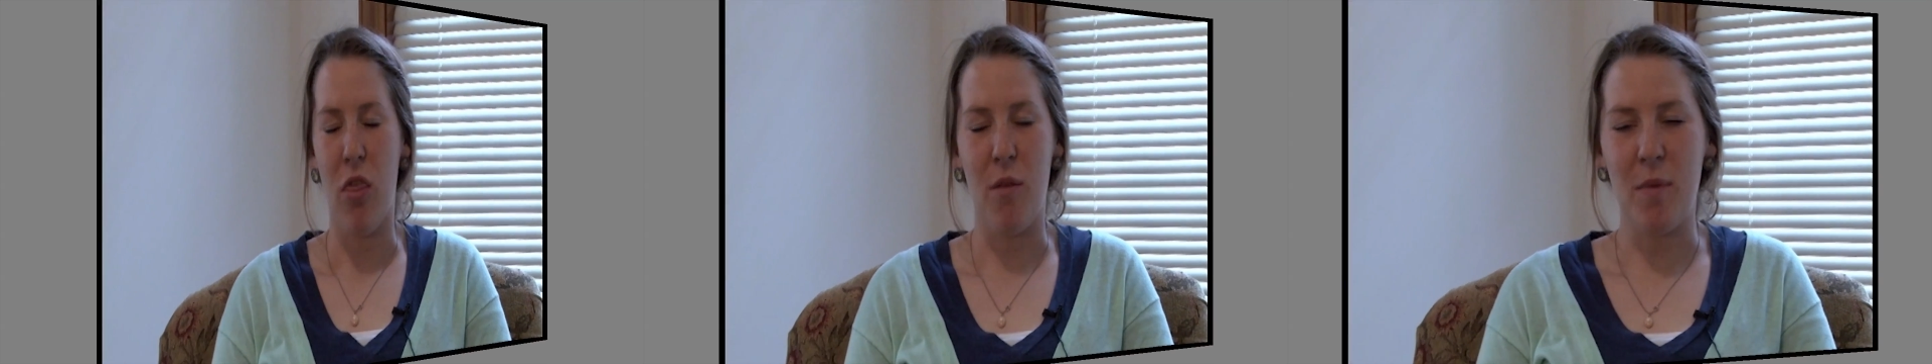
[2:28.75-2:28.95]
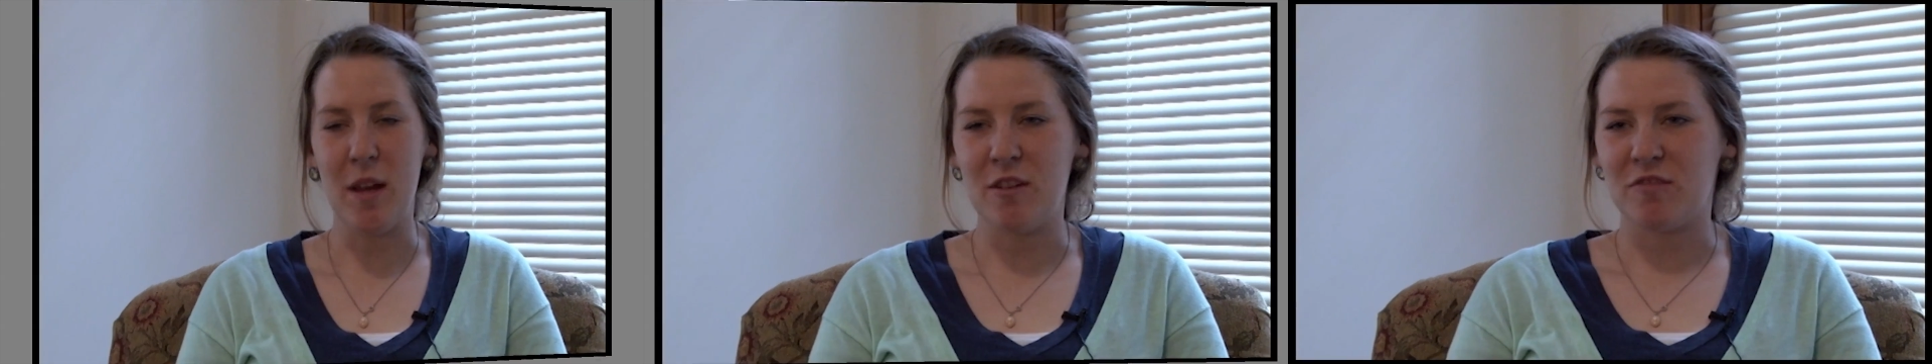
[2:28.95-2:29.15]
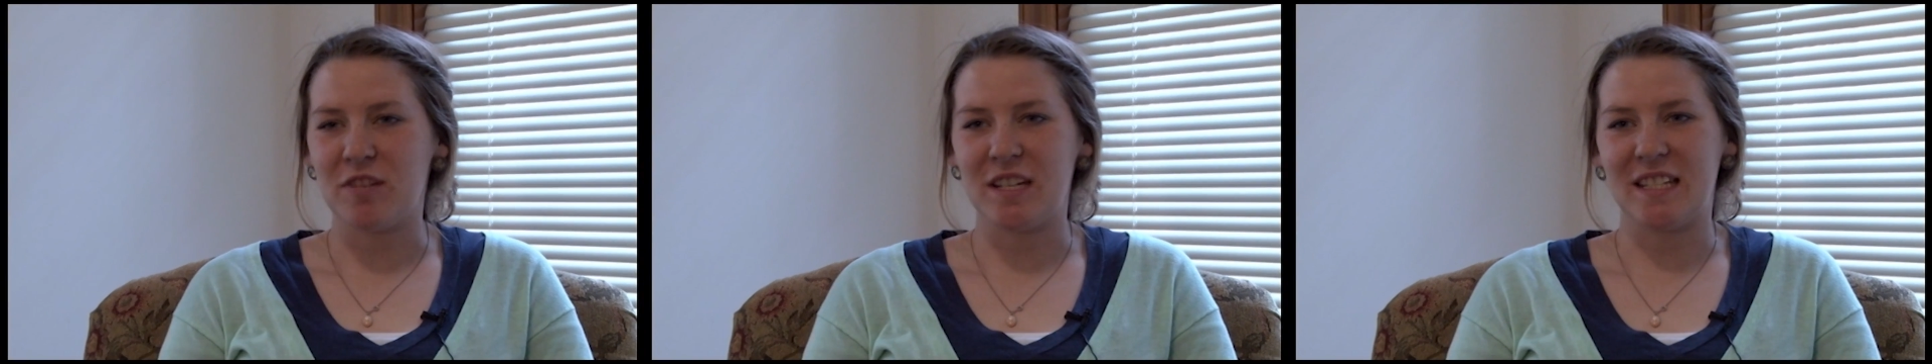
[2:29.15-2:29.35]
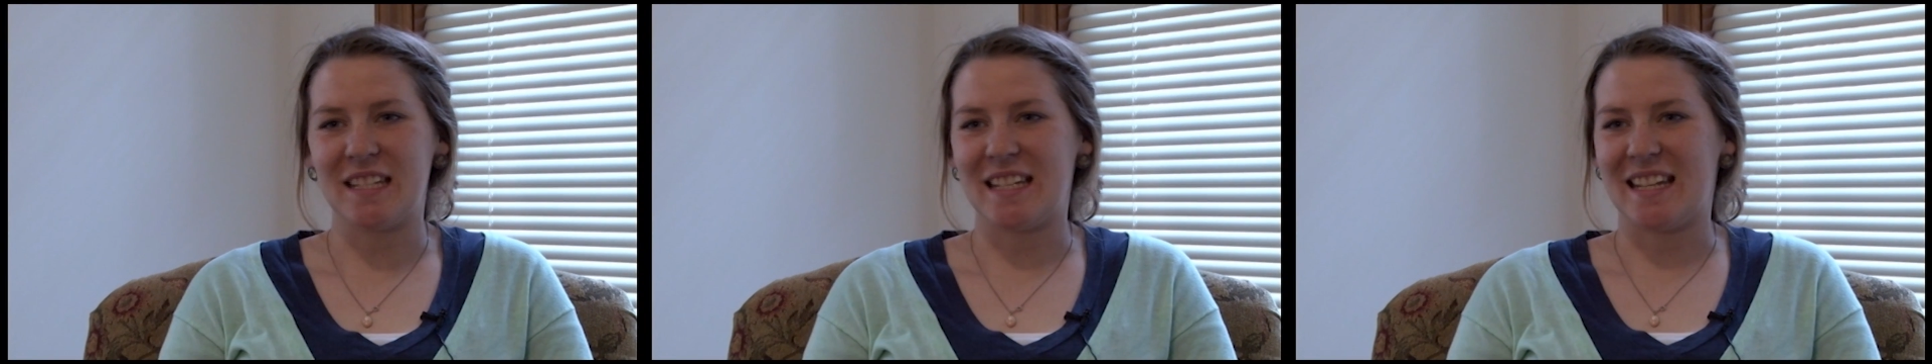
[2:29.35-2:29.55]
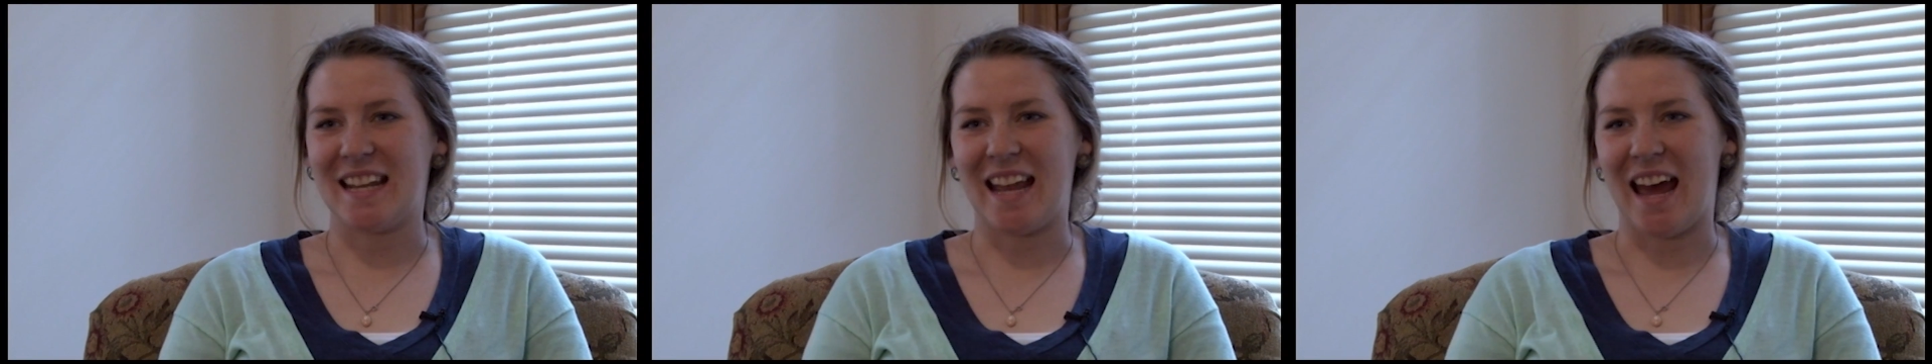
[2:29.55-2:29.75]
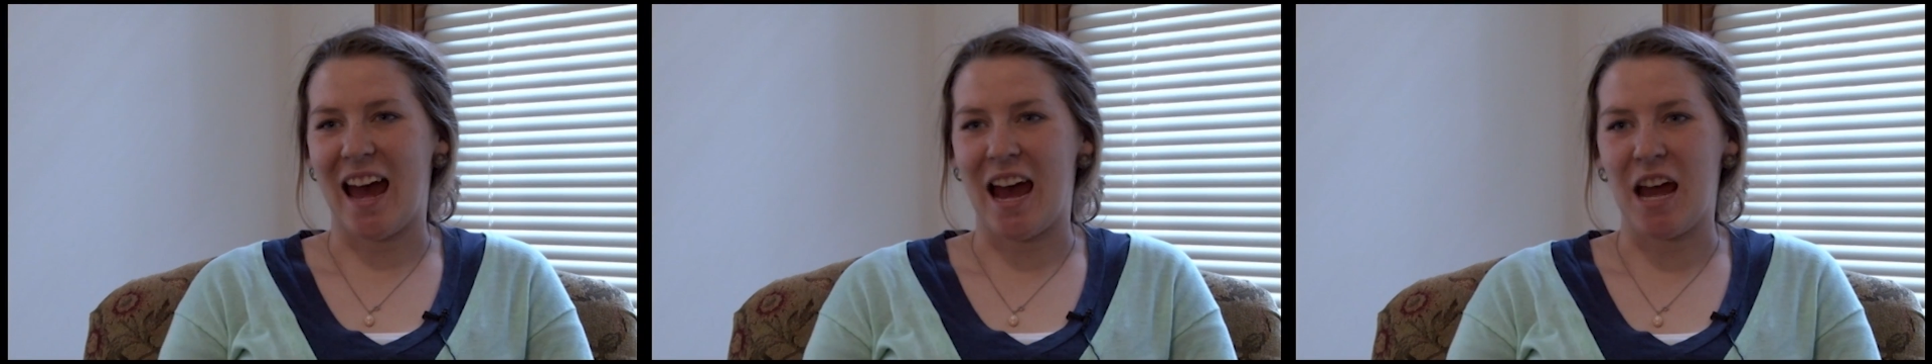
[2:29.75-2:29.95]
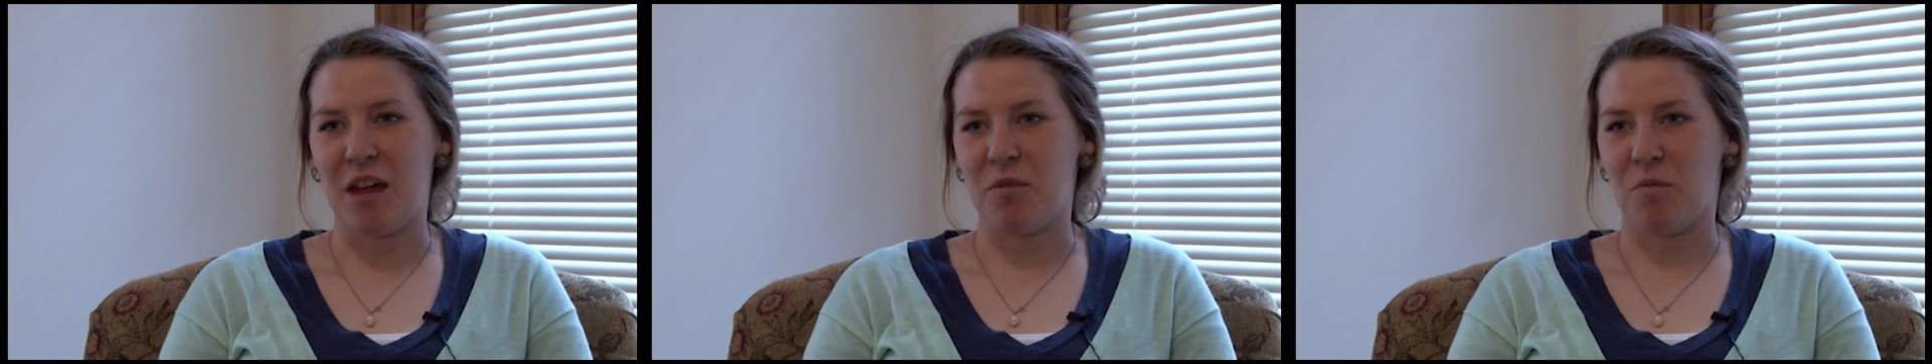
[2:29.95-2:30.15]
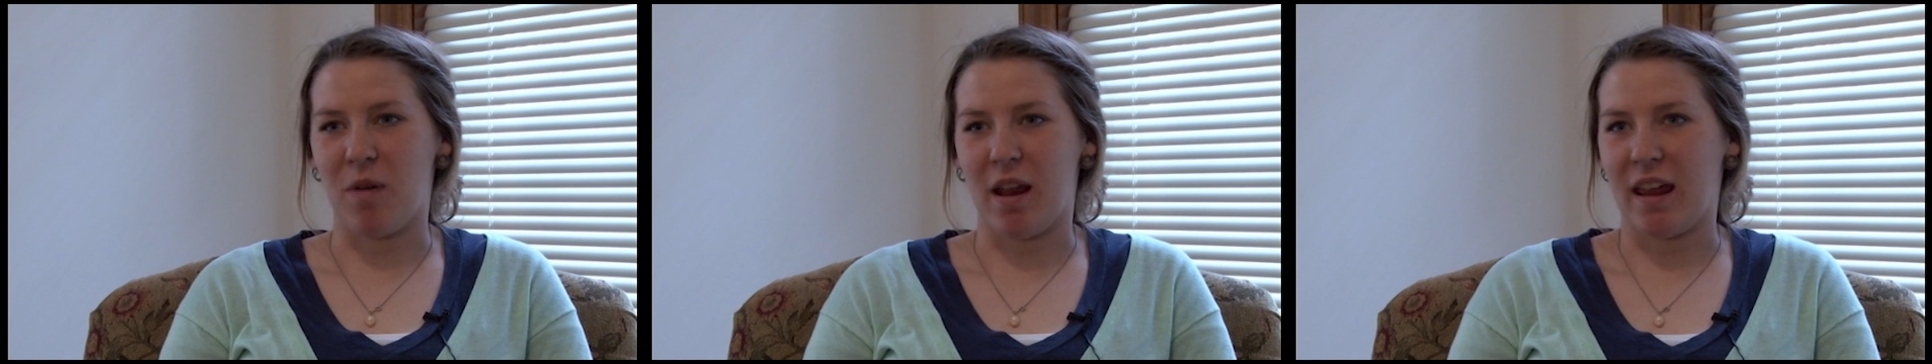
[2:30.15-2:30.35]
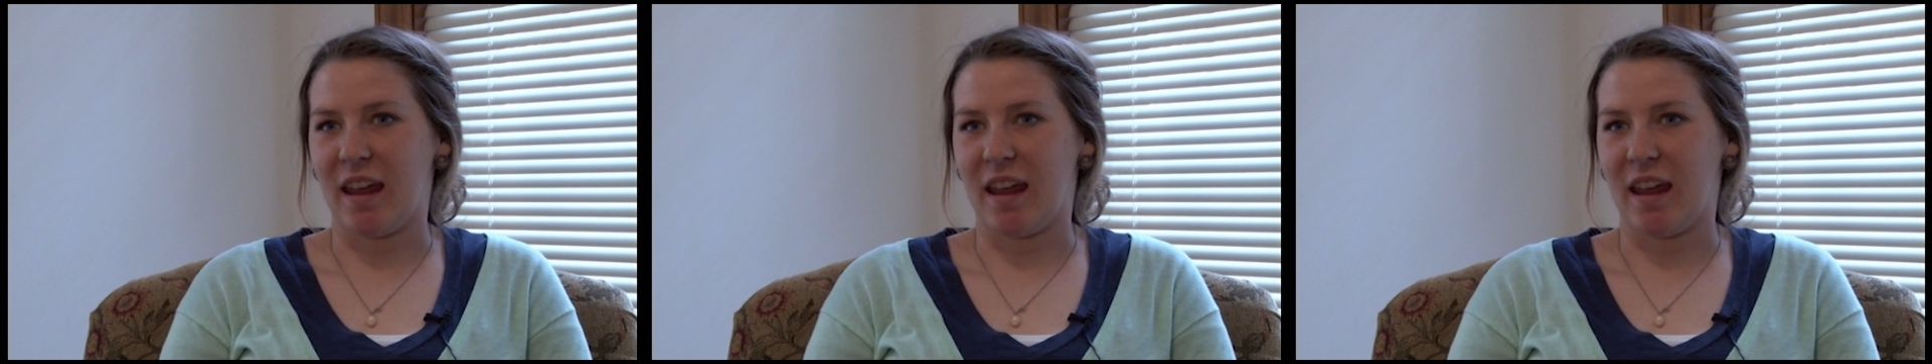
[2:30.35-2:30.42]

The main reason I want